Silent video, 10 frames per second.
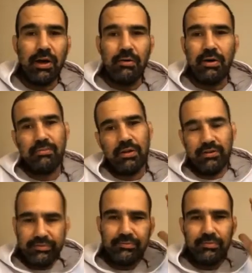well. I'm
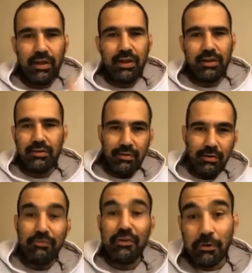not like
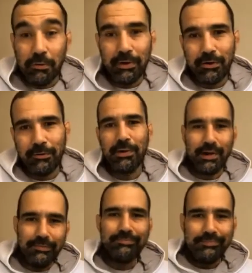phenomenal,
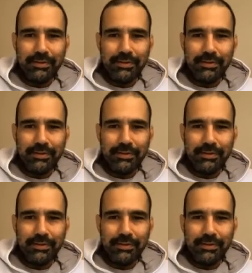but